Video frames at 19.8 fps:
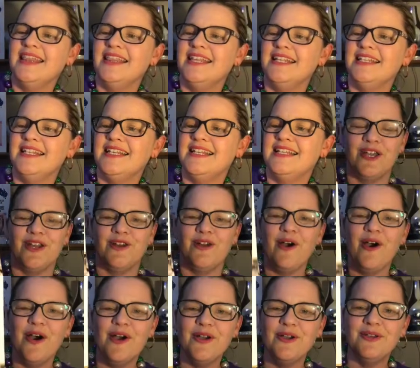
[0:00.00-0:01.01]
This is, you can
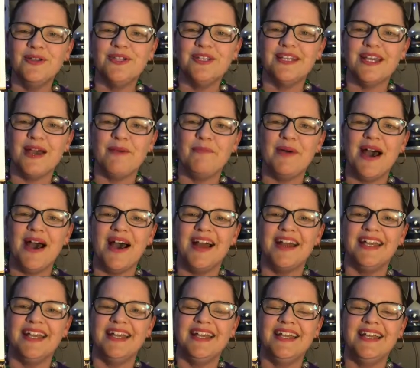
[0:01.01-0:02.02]
host a
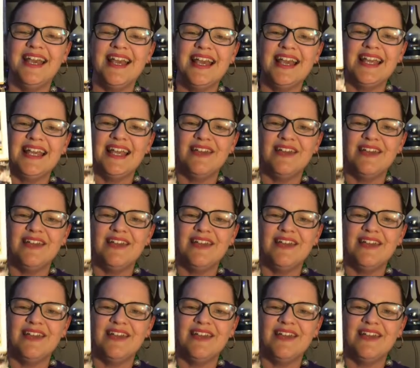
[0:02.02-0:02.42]
party,